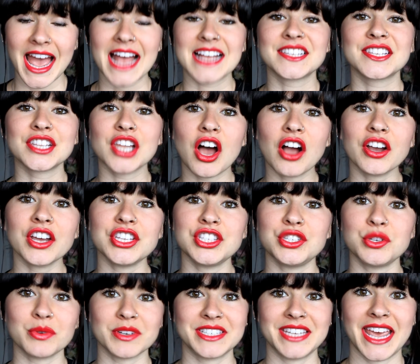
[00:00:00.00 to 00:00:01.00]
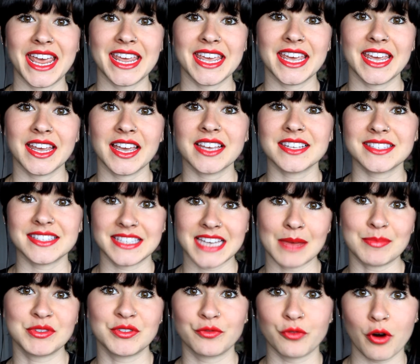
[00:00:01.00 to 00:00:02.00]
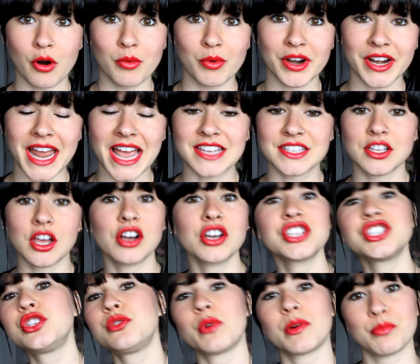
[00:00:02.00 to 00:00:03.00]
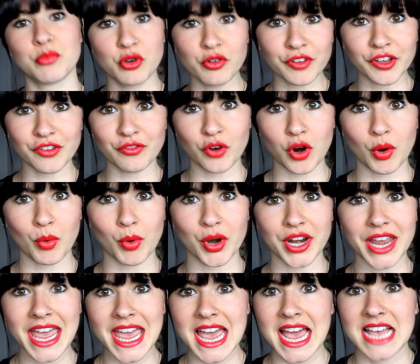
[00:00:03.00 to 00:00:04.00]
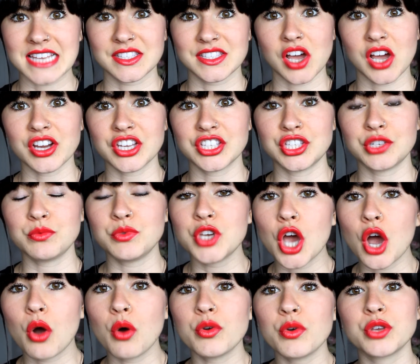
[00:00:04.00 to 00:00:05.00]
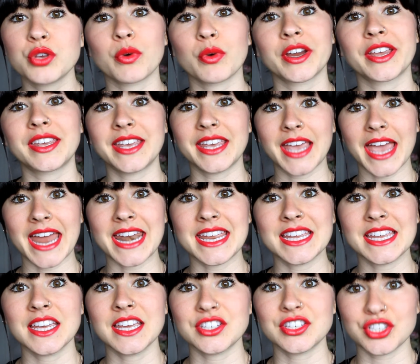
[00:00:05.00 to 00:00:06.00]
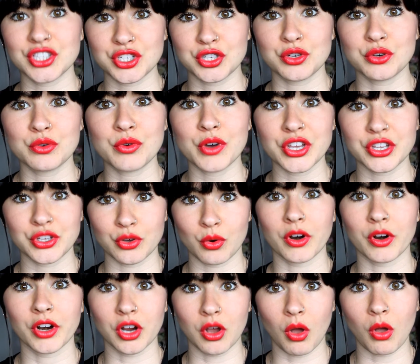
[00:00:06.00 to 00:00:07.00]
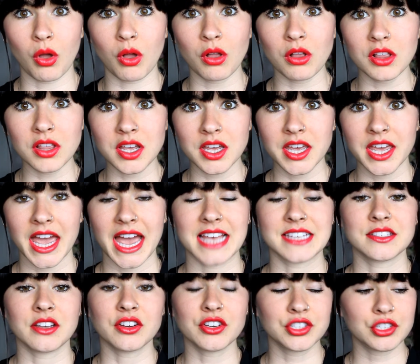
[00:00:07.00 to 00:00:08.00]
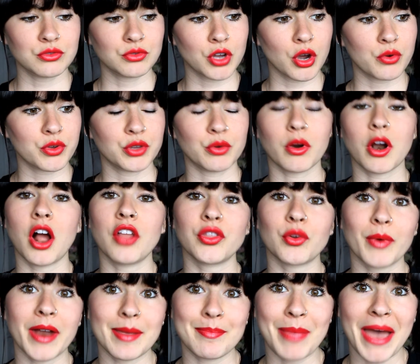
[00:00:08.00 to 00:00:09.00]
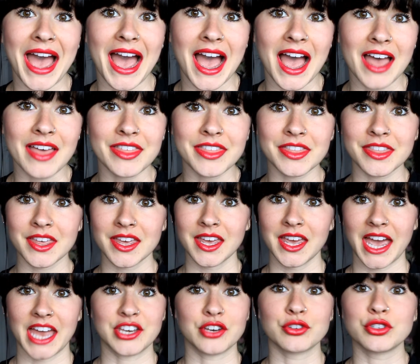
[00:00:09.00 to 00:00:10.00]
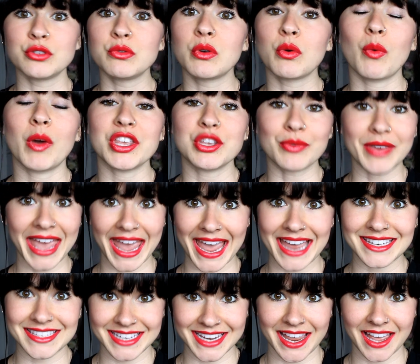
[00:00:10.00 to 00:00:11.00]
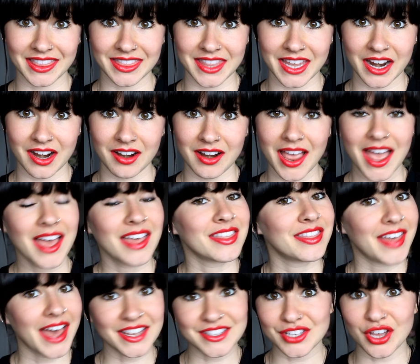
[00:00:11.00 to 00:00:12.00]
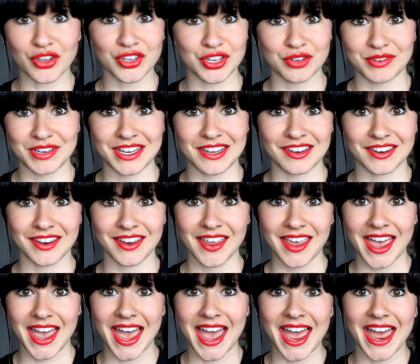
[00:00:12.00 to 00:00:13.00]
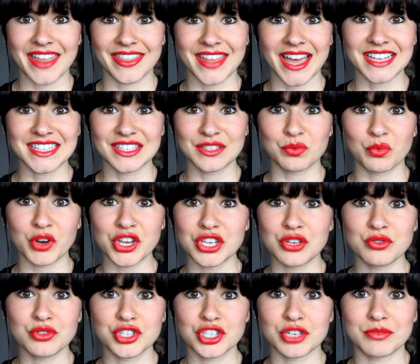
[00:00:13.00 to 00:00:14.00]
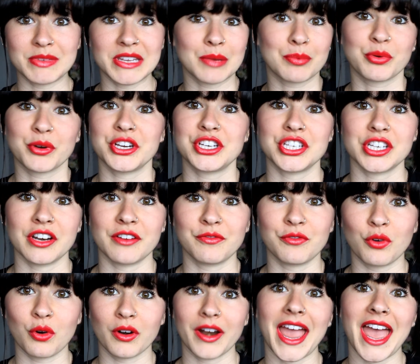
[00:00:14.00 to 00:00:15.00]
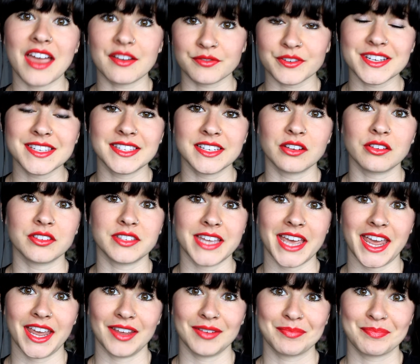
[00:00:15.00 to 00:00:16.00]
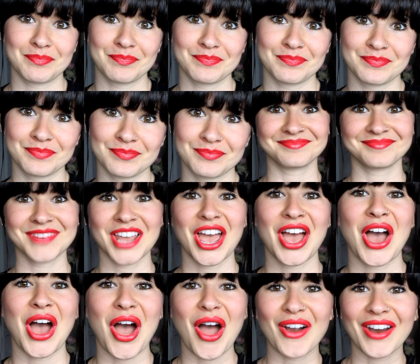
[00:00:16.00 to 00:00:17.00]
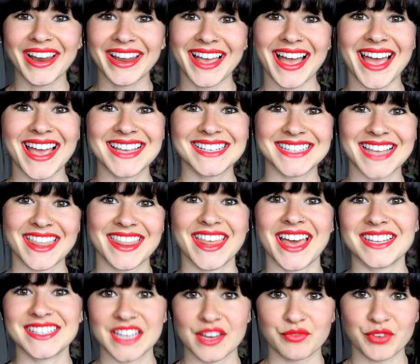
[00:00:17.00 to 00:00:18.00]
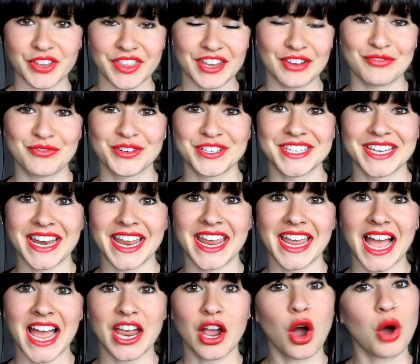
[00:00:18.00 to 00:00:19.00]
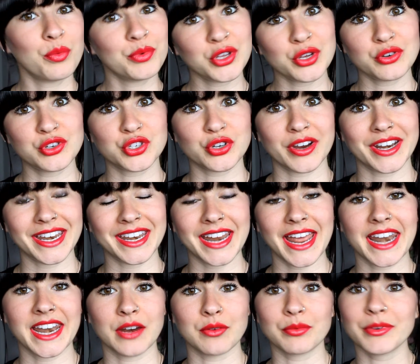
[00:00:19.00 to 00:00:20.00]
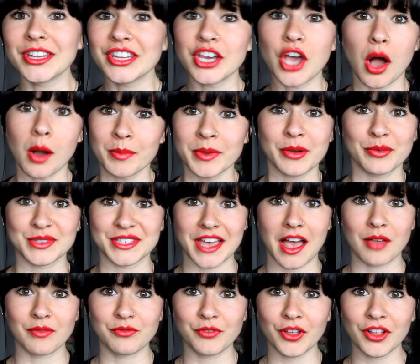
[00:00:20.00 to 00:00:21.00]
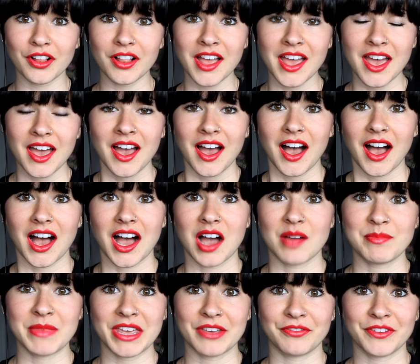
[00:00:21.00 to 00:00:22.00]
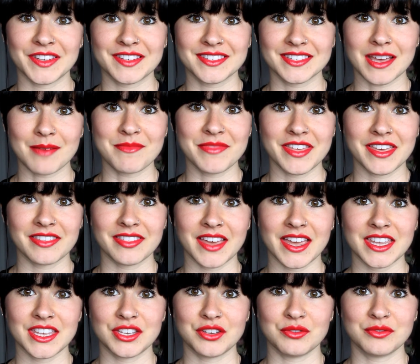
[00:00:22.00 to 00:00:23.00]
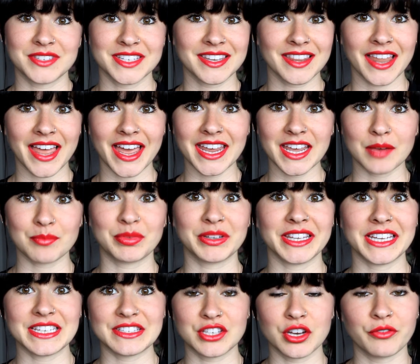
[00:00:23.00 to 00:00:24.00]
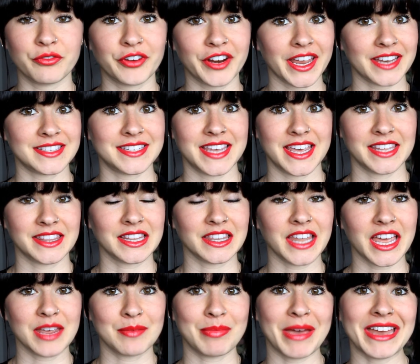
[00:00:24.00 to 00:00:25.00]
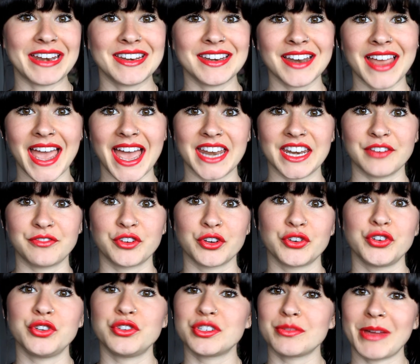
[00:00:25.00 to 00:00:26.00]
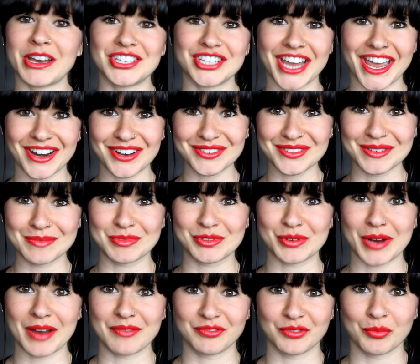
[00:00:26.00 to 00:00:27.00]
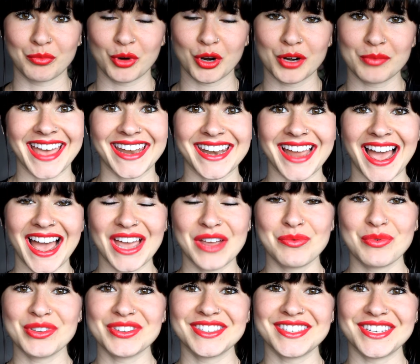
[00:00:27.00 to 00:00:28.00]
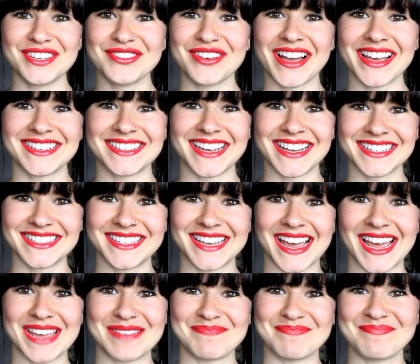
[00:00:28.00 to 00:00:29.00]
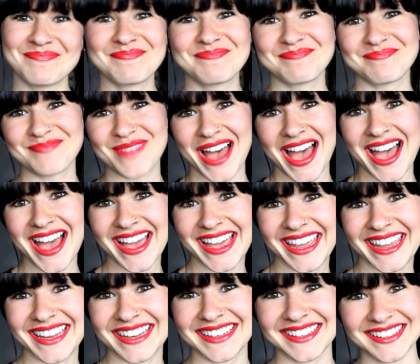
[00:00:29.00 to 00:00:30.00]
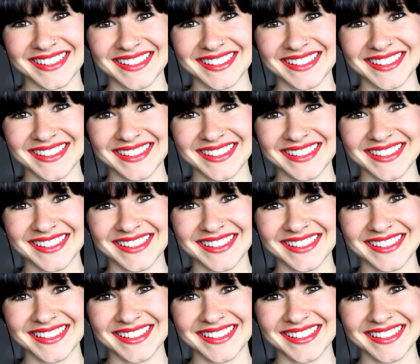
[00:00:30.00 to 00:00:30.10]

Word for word: As long as you are taking steps forward, as long as you are moving forward, as long as you know you are getting to your goal, as long as you know you are on the right path and you're doing what you can to get there, that's all you need. And that's what you should be appreciative for every single day. Alright guys, that's everything for today. I hope you enjoyed it and I really hope it was helpful. Um, if it's something that you did like, please don't forget to hit the like button. And if you're new to my channel, subscribe for more. And I will see you guys next time. Bye!